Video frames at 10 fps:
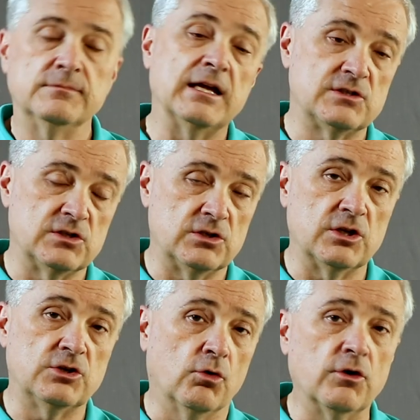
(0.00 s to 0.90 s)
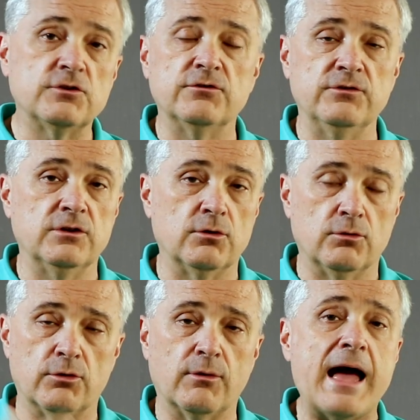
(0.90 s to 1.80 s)
That's the the tortoise.
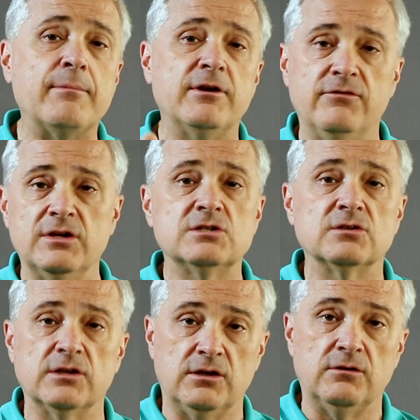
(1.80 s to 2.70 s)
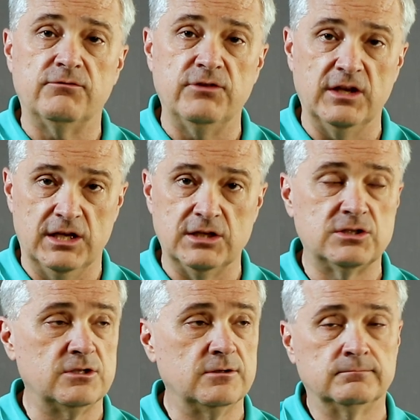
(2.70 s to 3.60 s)
The the rabbit eventually
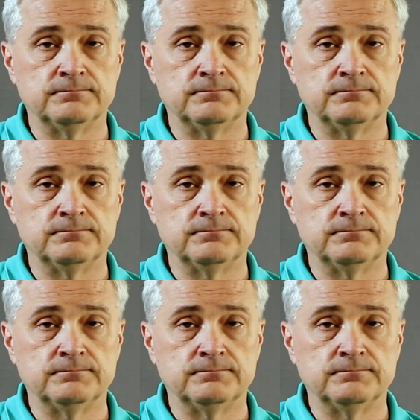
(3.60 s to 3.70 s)
finished,